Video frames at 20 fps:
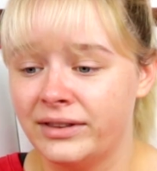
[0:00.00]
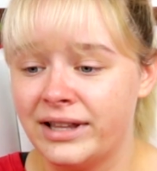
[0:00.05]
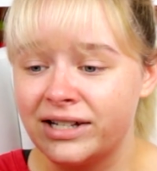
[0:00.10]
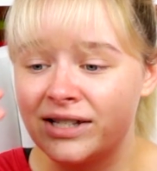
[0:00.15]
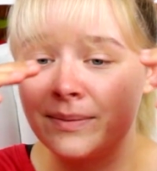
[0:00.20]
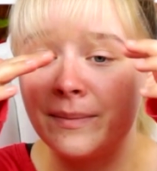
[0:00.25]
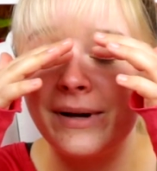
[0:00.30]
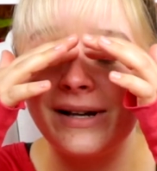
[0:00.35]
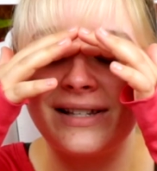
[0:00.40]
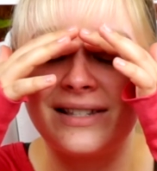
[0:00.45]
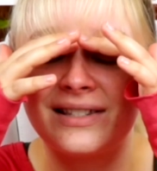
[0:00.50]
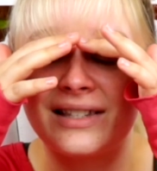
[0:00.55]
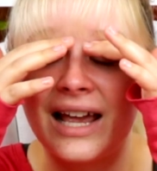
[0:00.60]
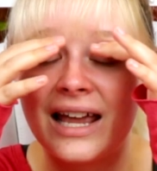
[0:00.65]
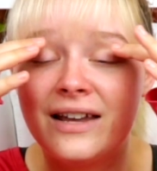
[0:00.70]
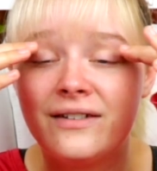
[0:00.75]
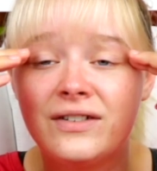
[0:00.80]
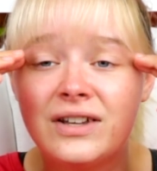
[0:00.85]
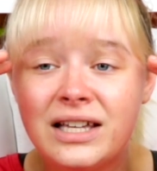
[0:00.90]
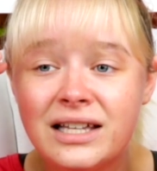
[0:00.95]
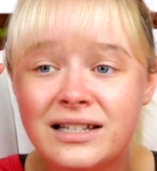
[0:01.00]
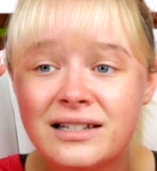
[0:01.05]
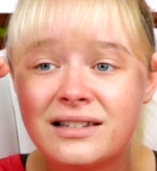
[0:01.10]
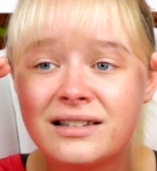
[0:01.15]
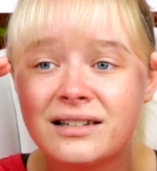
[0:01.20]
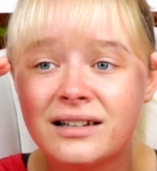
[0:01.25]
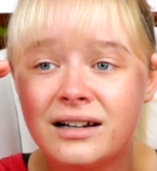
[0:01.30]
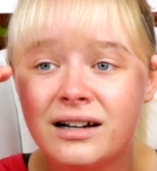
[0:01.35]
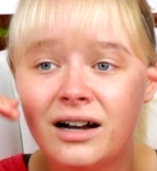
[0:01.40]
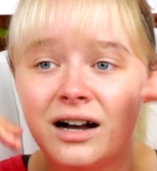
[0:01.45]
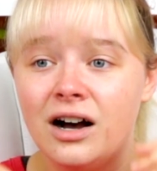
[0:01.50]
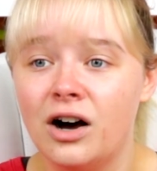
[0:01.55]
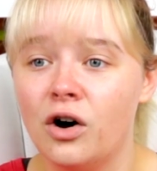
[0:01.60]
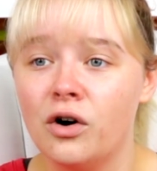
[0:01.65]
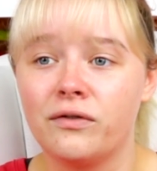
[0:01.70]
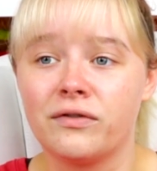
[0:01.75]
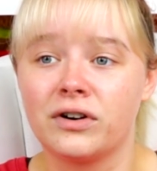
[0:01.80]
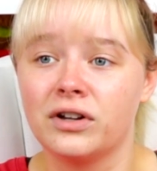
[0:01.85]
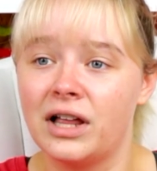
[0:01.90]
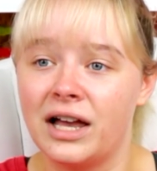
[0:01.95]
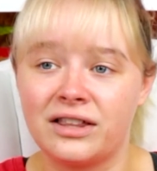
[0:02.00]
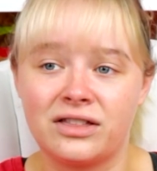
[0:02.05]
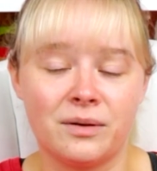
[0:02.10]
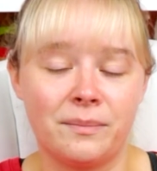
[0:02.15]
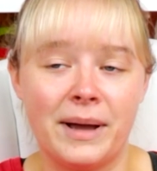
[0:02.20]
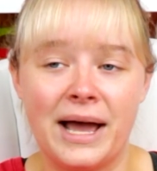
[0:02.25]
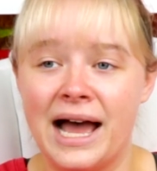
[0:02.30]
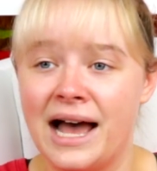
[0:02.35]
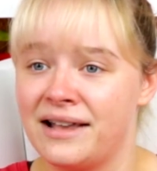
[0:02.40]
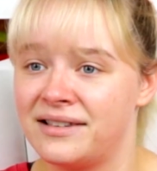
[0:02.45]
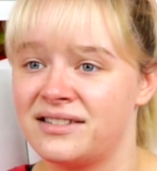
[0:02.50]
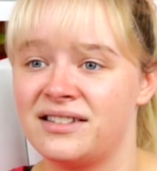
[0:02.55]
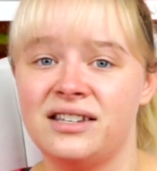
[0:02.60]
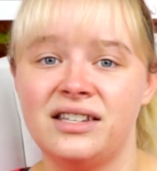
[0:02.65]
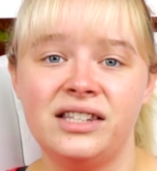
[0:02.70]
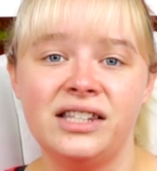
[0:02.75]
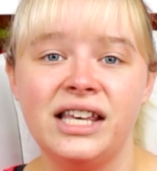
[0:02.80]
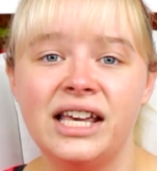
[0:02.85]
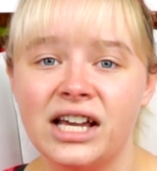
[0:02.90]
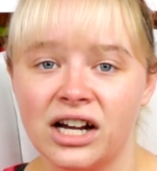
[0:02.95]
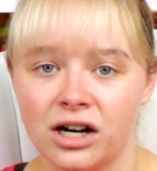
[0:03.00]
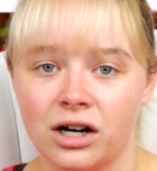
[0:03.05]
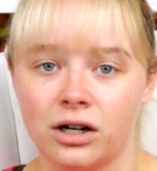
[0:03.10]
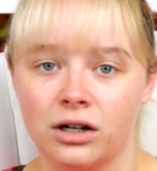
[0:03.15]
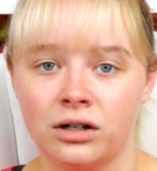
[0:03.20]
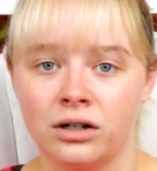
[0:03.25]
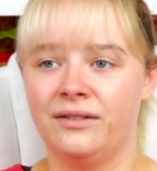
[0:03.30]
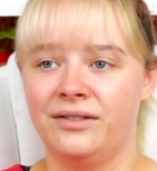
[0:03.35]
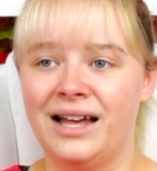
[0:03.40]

That's my savings over like the past year.